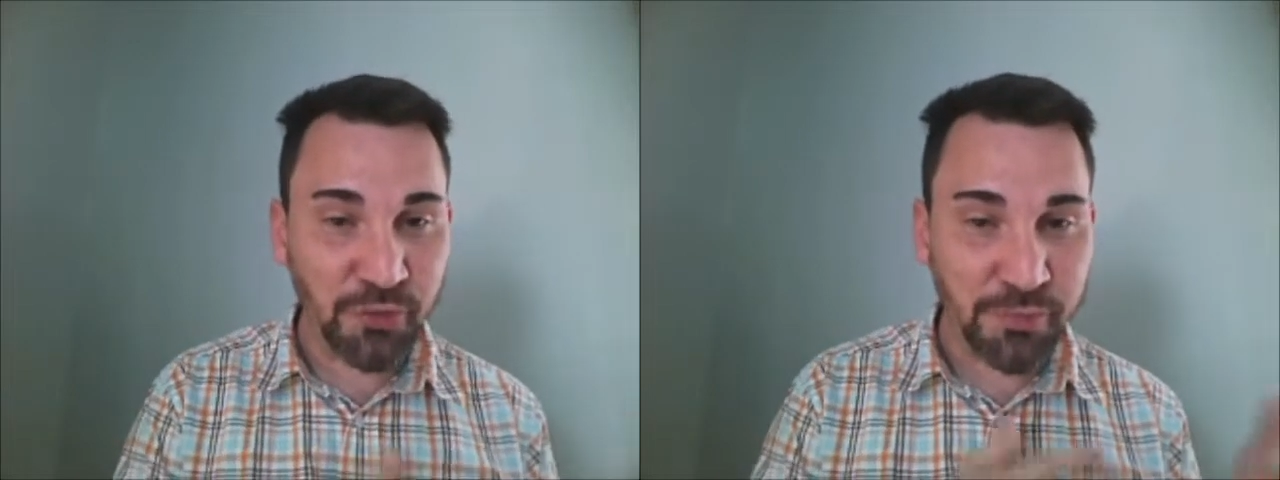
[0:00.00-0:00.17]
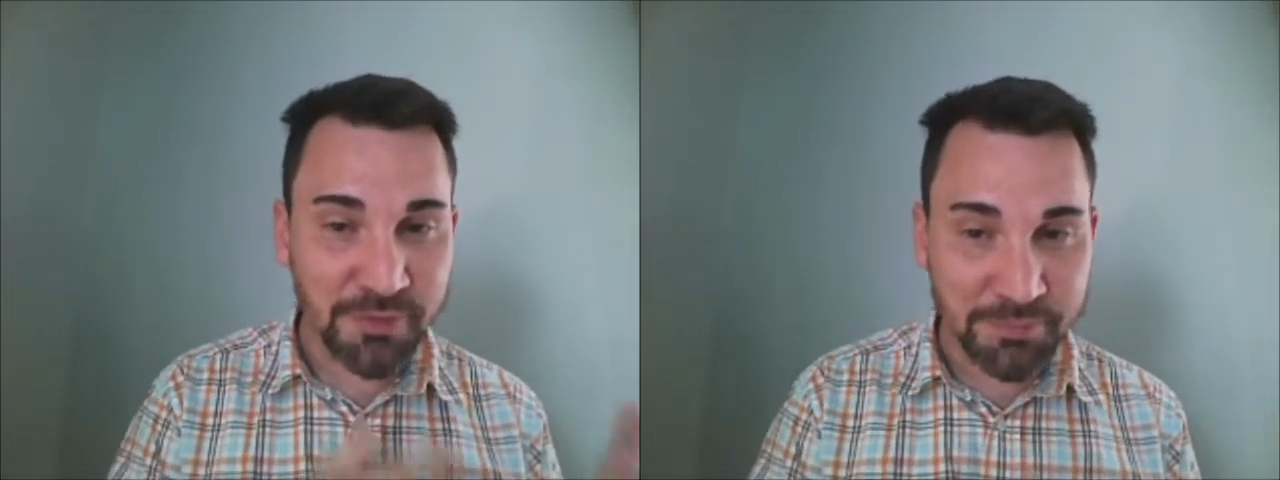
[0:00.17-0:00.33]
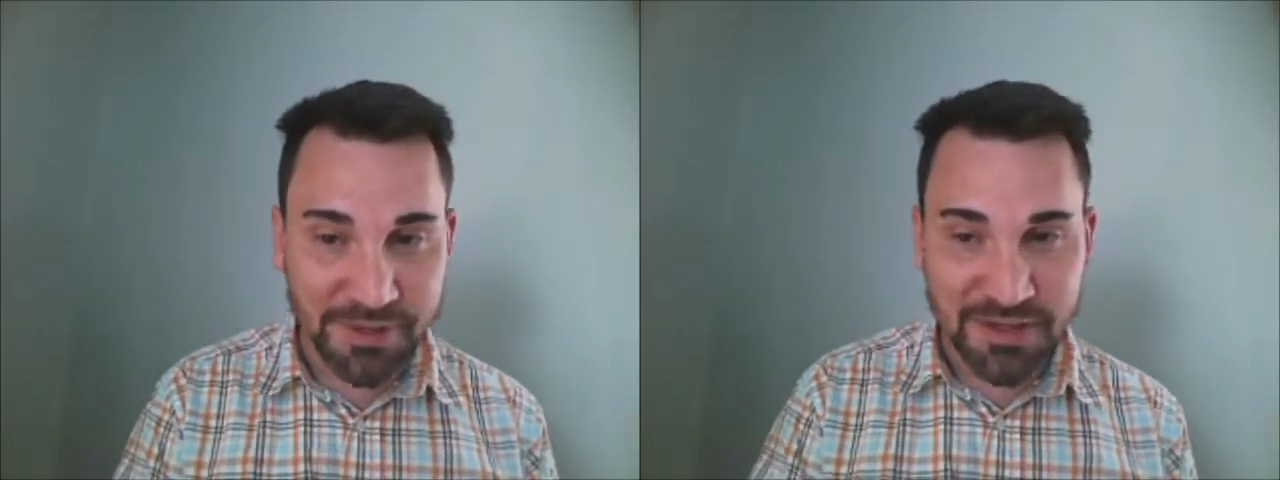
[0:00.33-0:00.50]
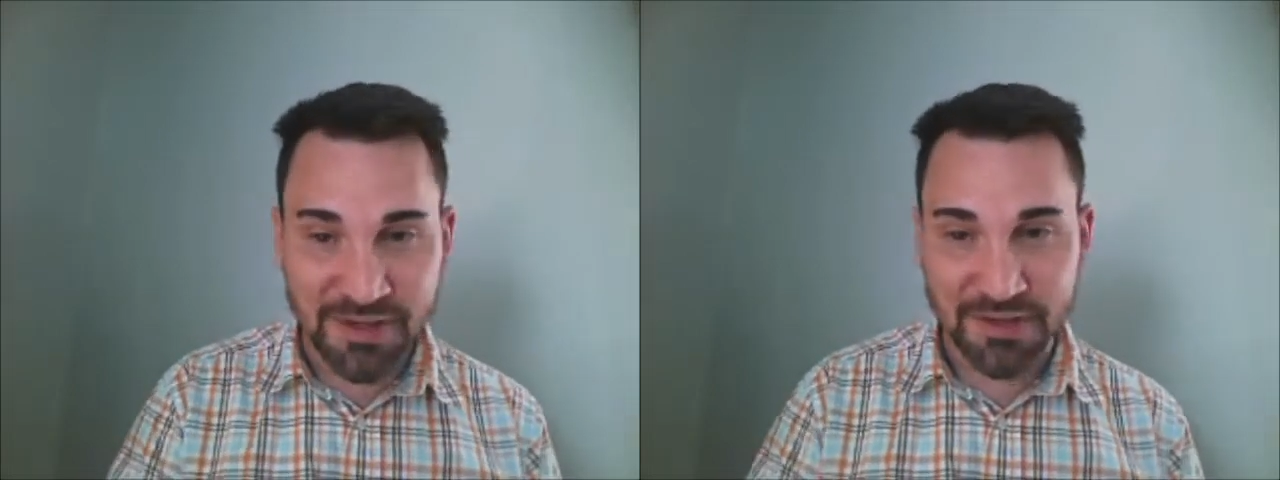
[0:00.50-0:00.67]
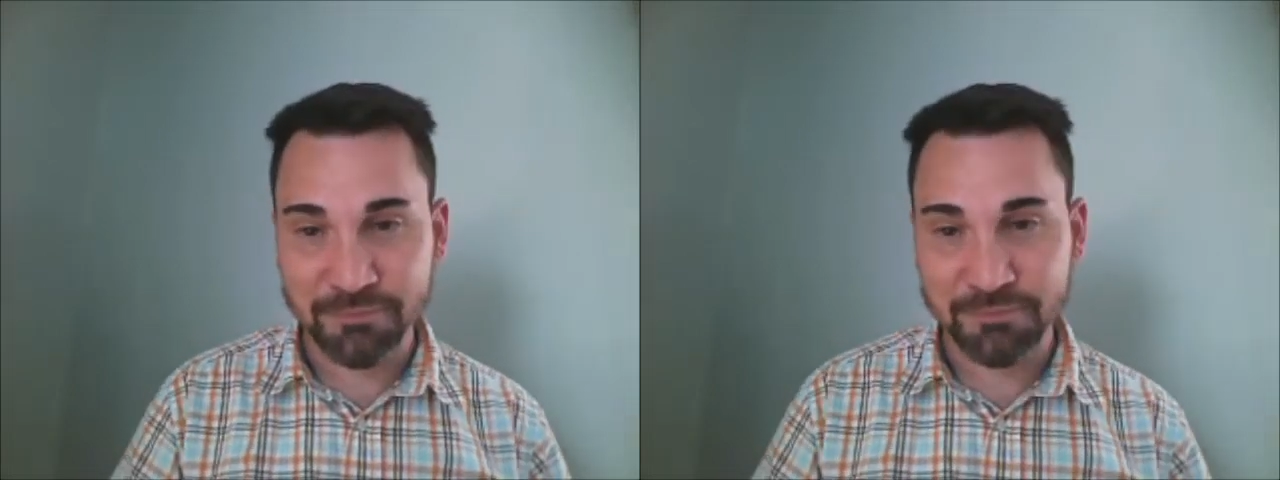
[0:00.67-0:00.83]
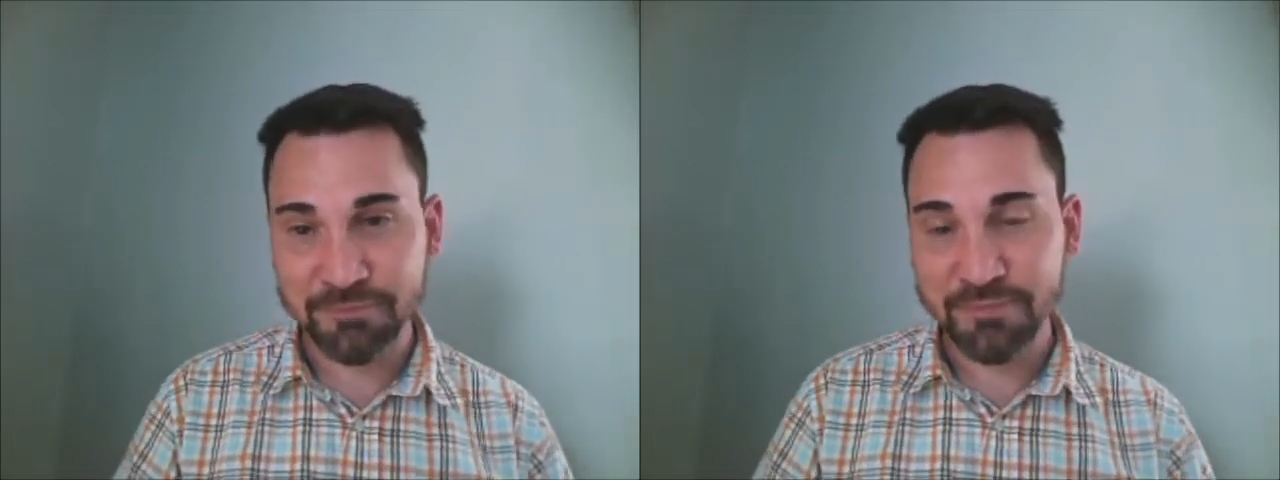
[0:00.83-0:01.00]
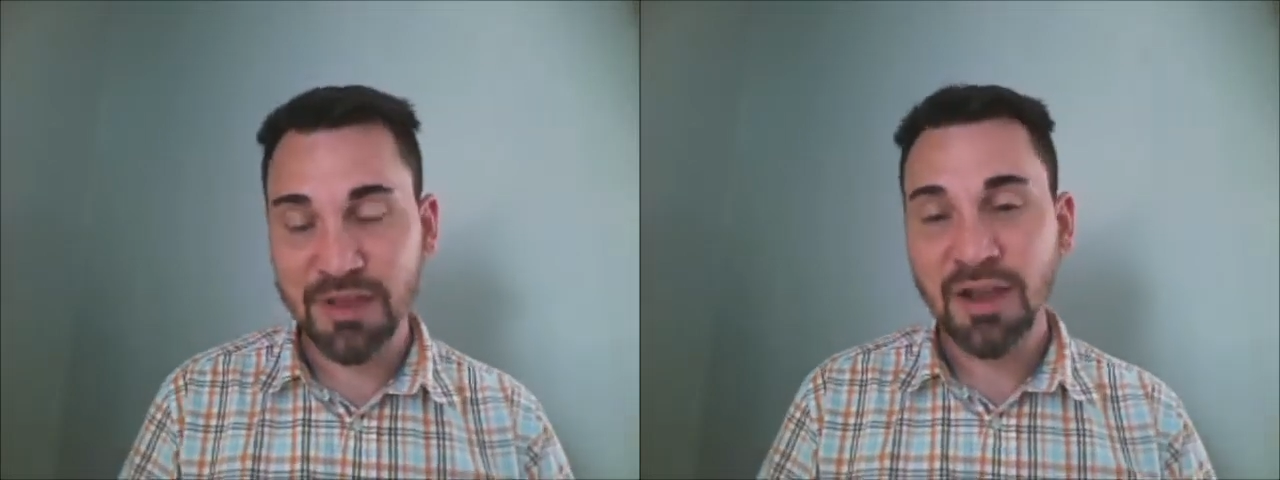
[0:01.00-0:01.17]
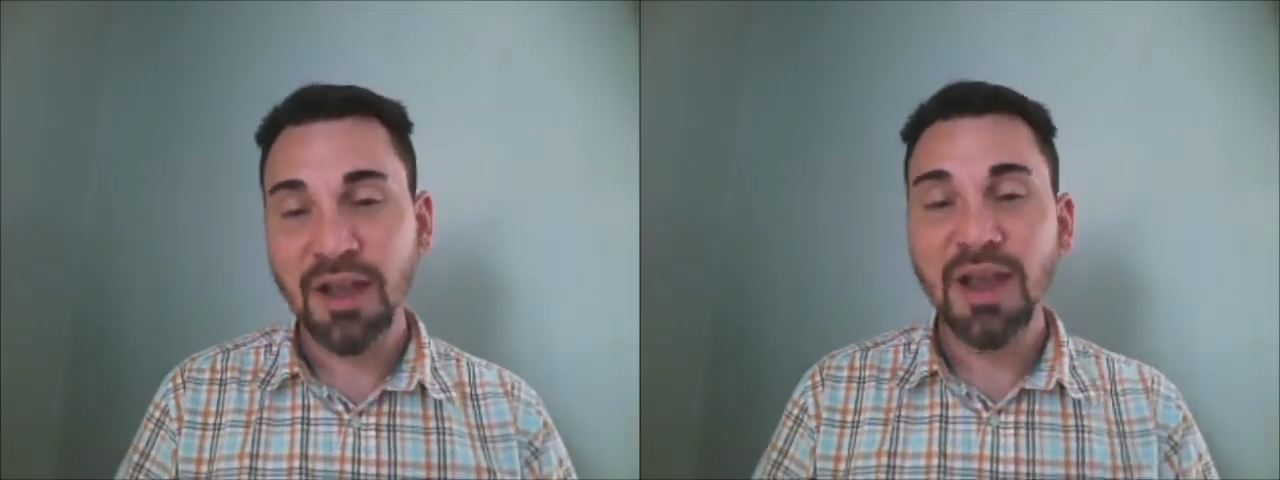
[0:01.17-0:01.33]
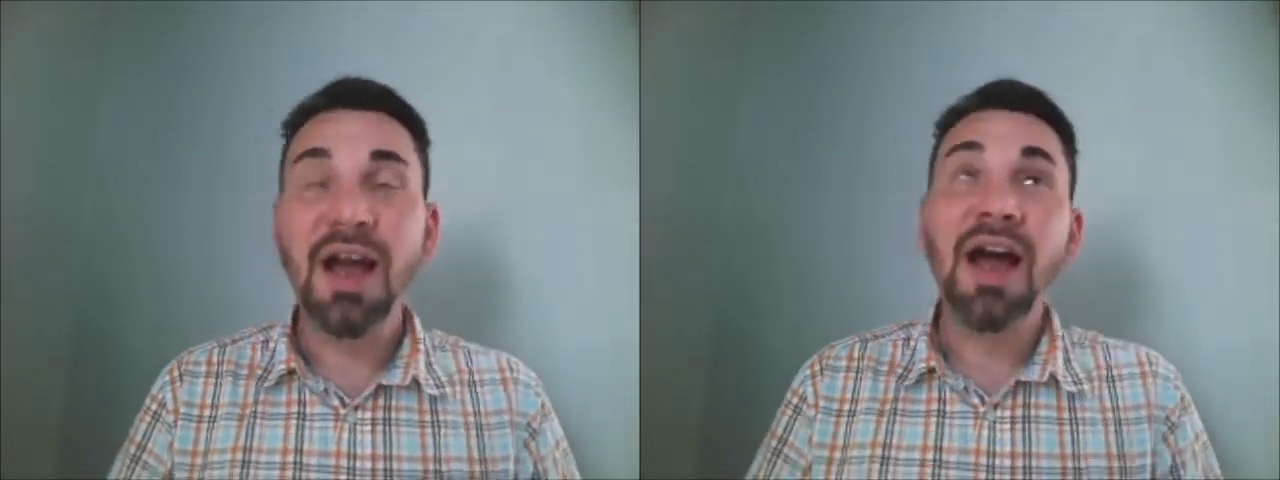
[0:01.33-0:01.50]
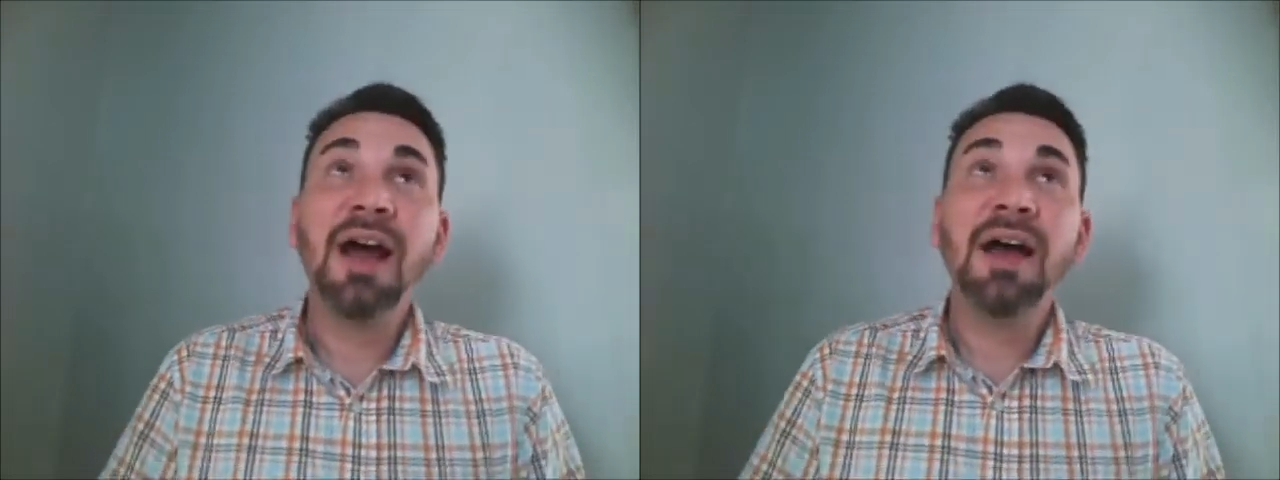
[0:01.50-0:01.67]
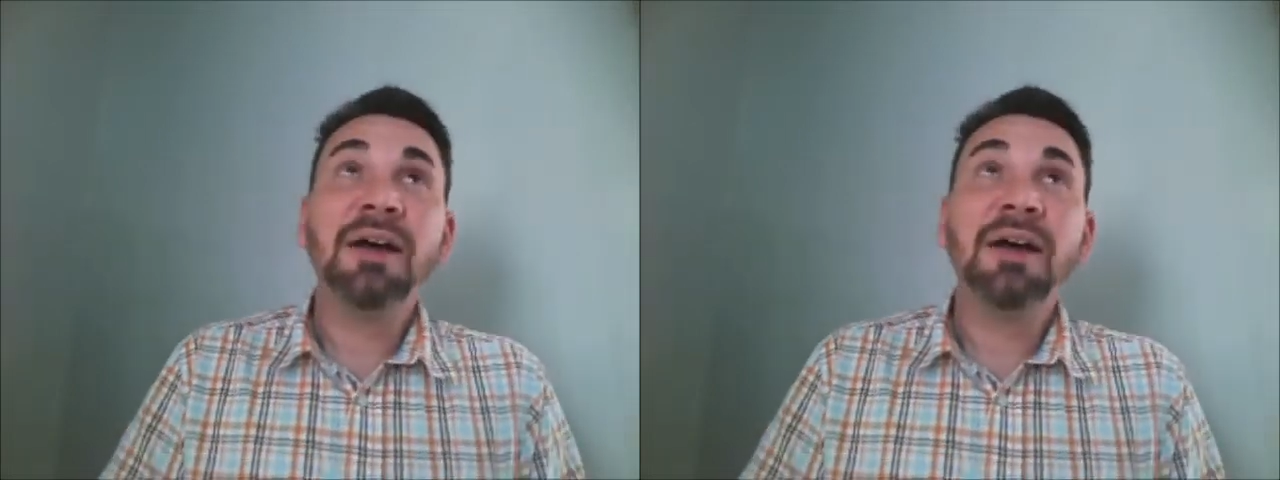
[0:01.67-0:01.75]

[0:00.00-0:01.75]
I hear this often,